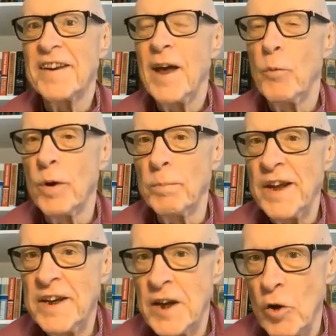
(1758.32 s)
it. But
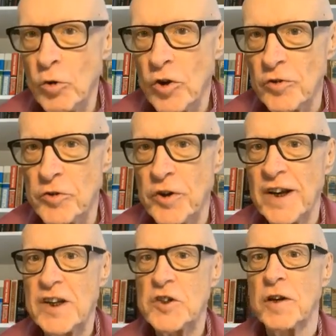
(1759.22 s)
there will be no
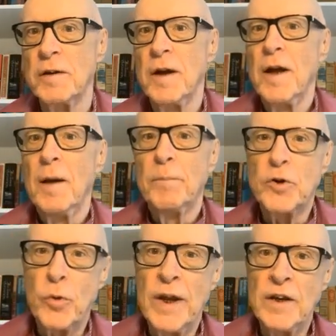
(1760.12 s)
contradiction
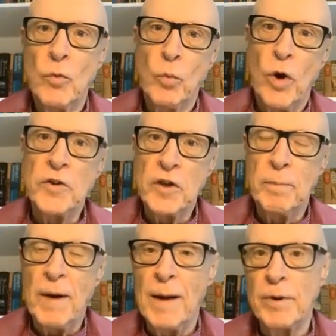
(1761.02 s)
between
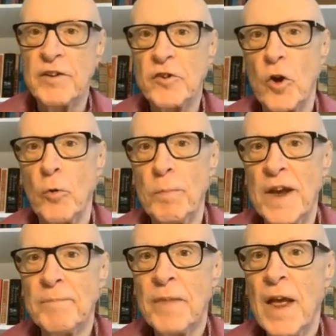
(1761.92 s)
what the Bible
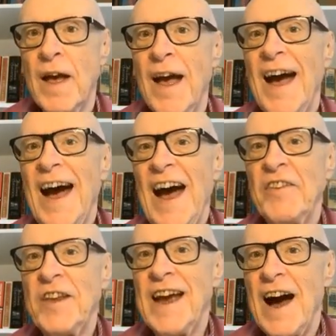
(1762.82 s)
has told me.
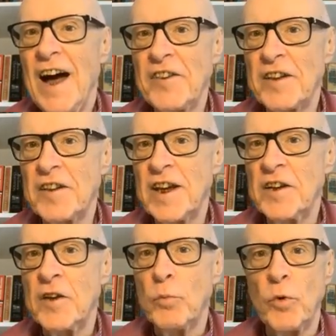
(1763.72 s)
And the
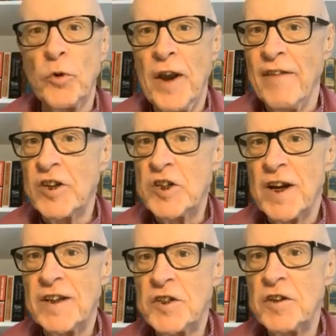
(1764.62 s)
other thing that will
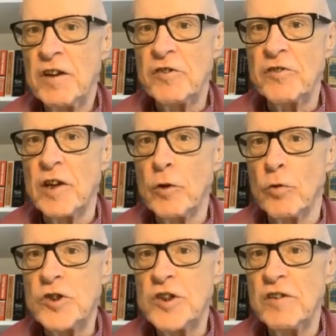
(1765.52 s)
never change
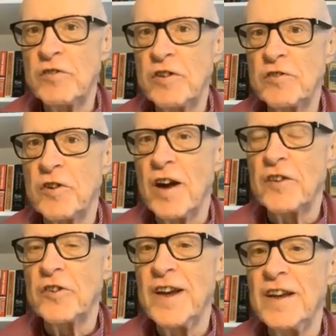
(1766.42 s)
is the Lord
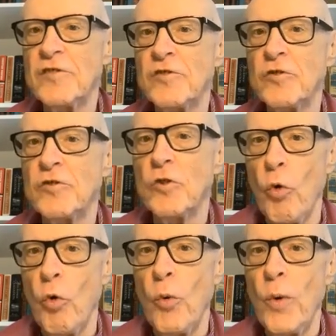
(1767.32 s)
Jesus Christ. He
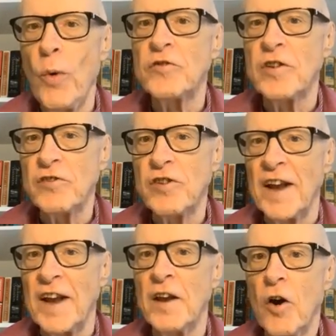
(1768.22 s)
is always
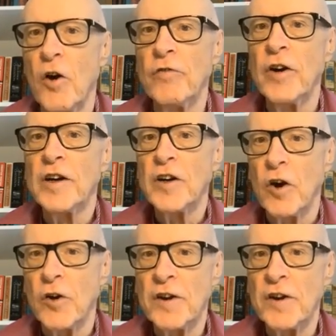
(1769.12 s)
the Son of